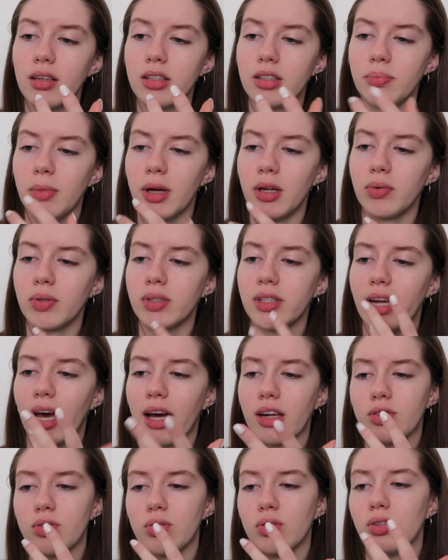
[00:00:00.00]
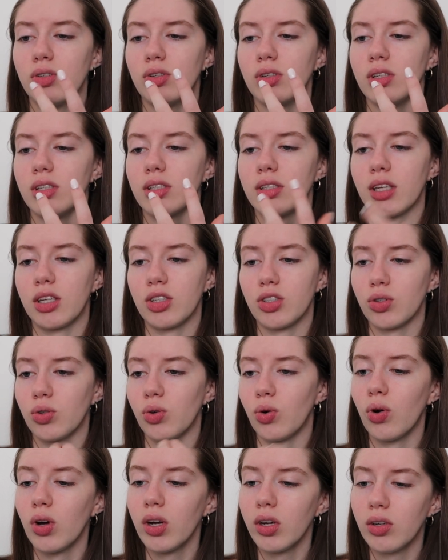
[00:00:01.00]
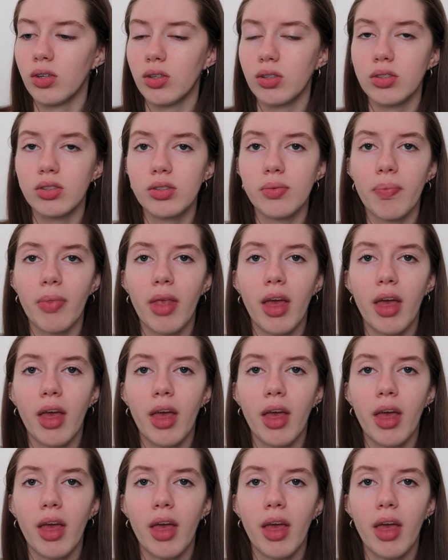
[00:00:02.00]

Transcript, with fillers: It's made with natural essential oils,